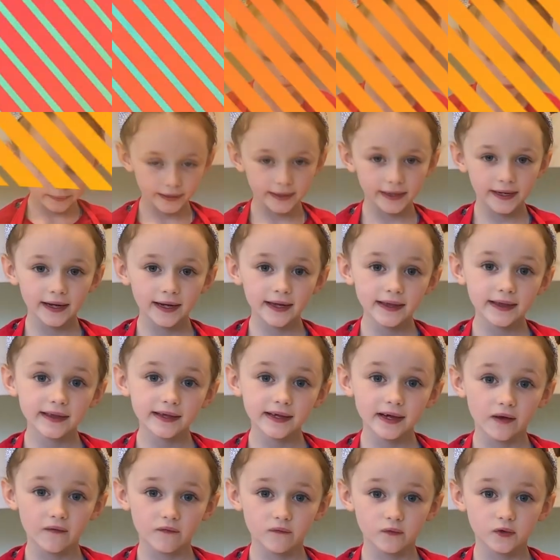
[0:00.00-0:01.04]
Preheat
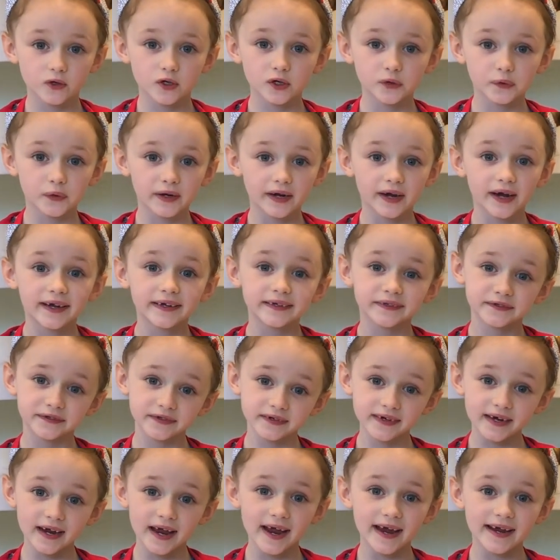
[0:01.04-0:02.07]
the oven to
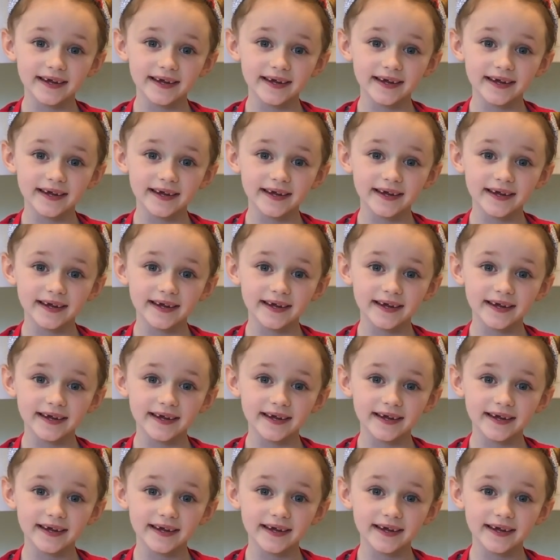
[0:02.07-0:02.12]
180